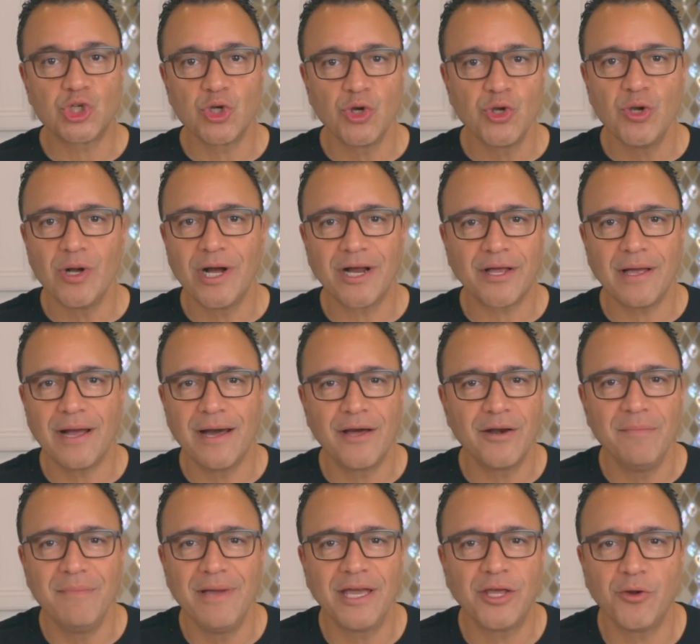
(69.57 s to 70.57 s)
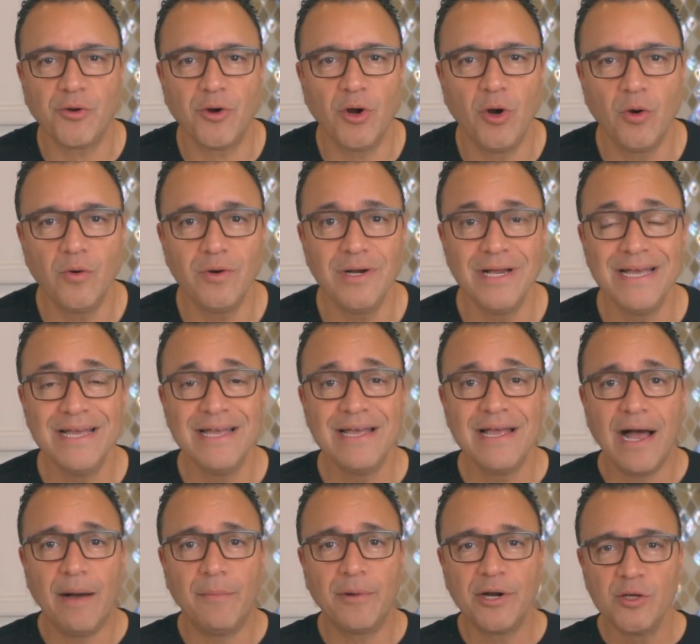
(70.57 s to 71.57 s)
show you how to make your own.
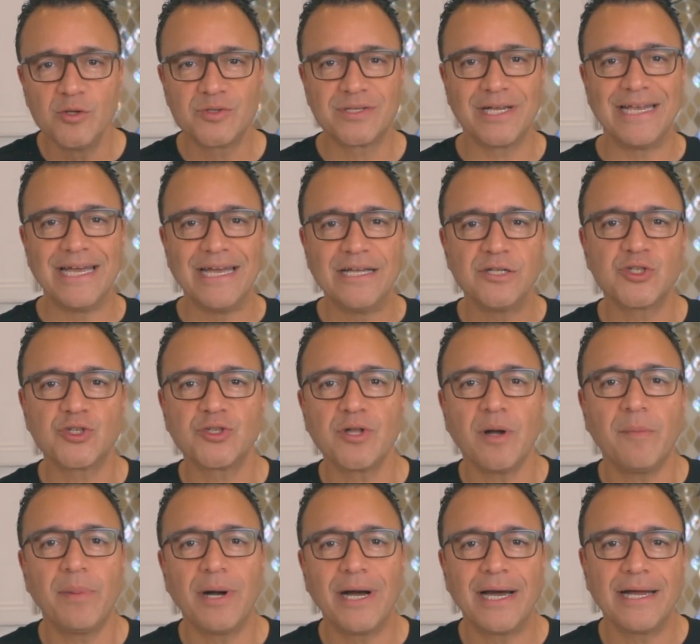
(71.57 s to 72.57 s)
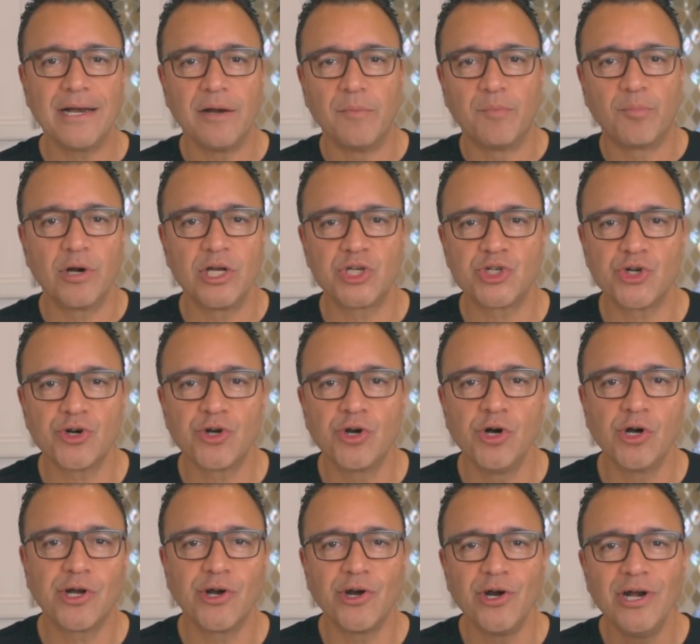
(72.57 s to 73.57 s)
I'm gonna use an Instapot, a pressure
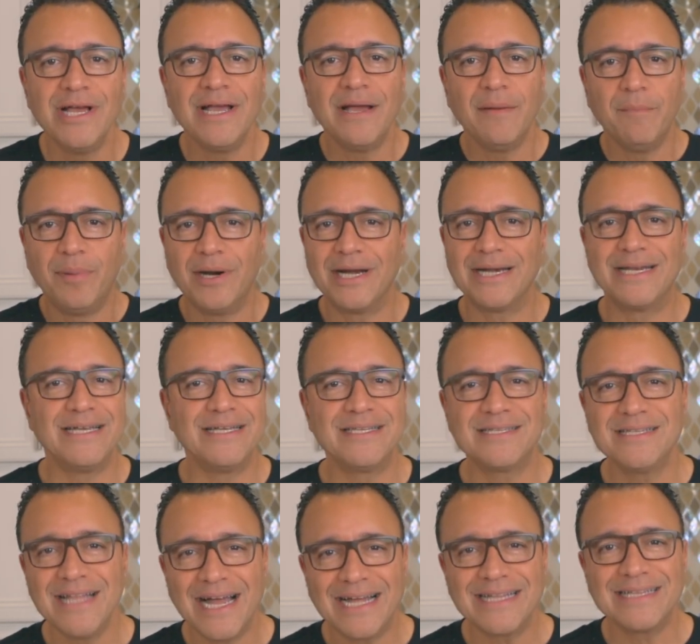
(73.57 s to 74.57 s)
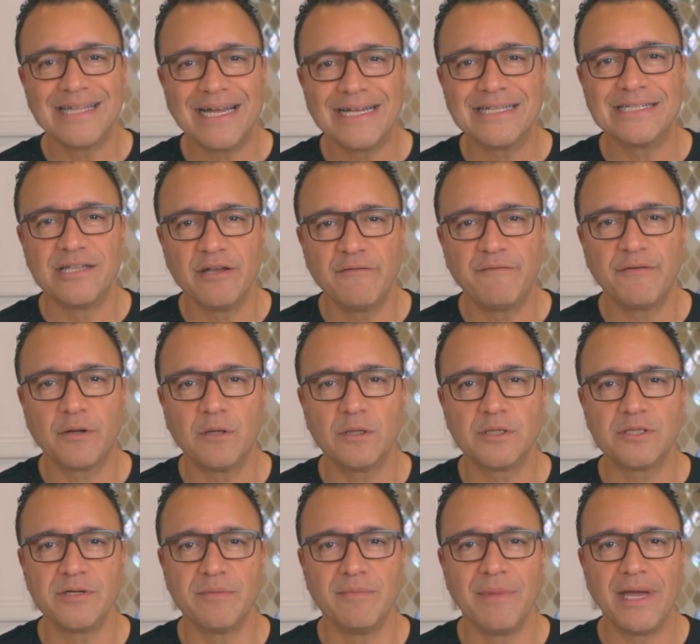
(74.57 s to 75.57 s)
cooker, but it's not that
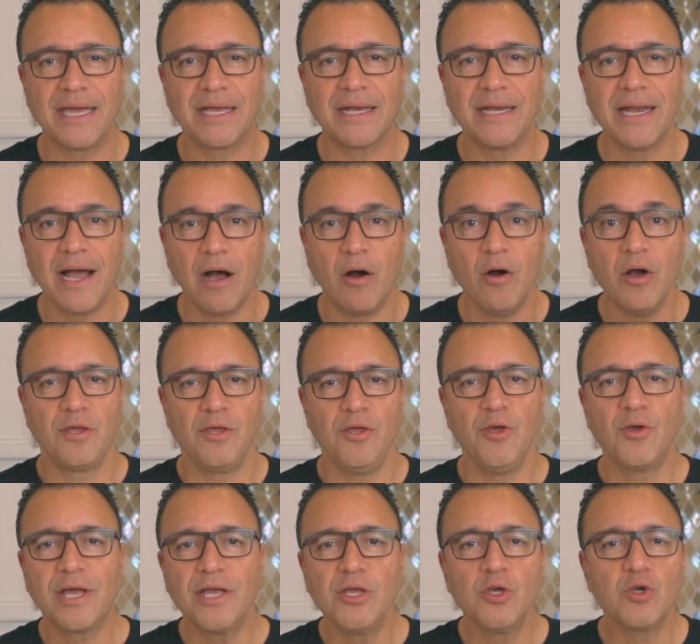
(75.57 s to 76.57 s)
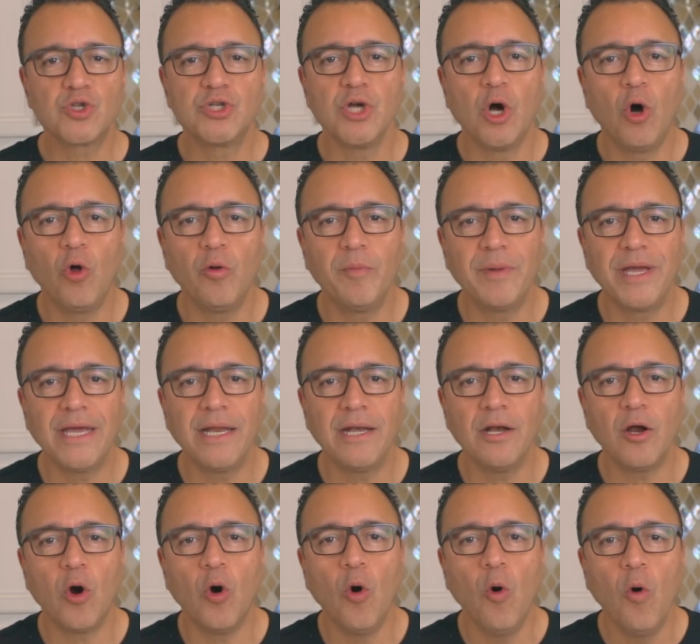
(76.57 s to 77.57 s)
difficult to make. Now, you can use the whole
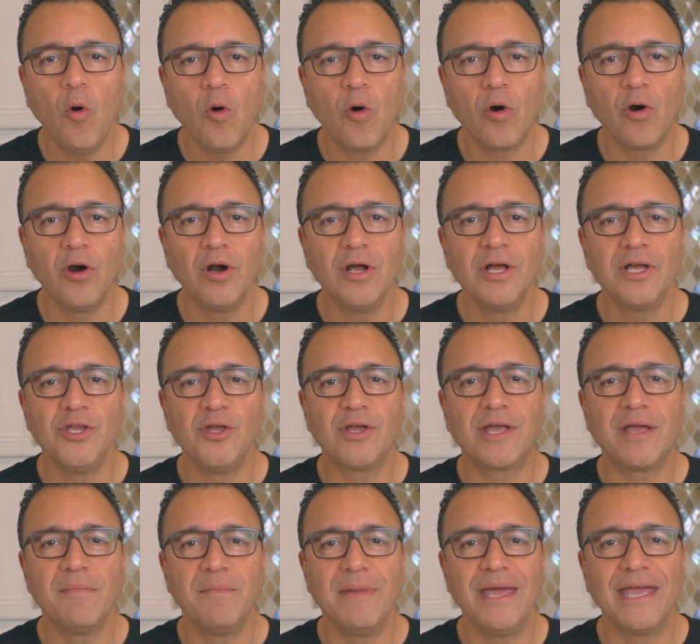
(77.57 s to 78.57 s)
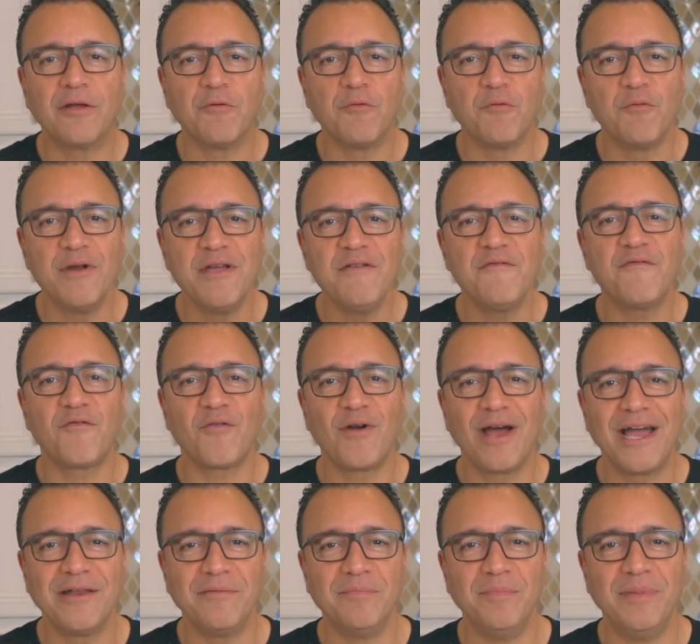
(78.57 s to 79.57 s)
bean or you can make
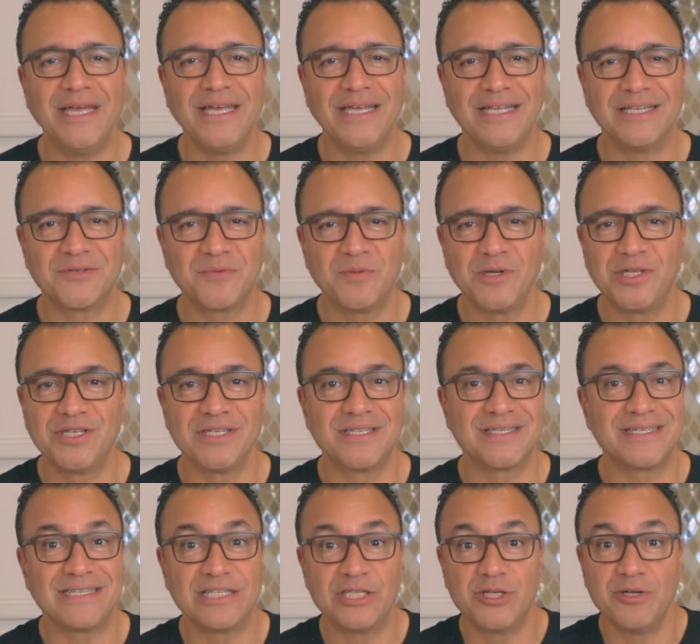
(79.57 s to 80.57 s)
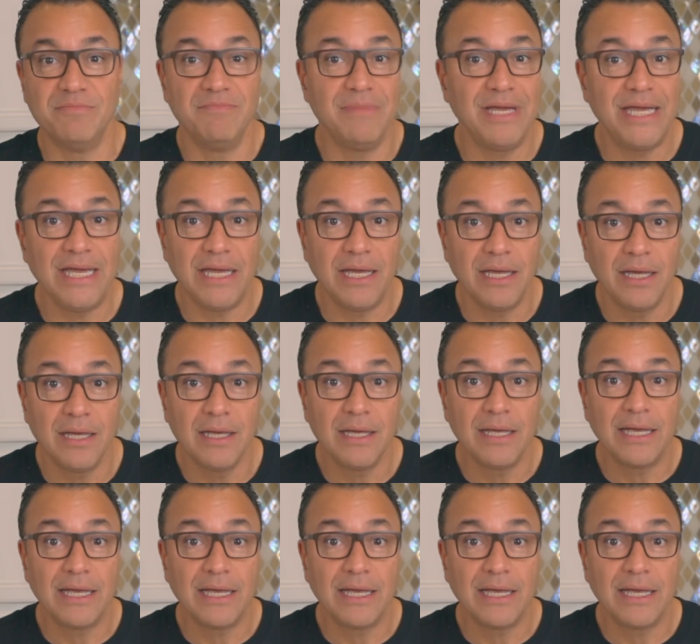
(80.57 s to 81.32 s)
refried beans, which is, to me,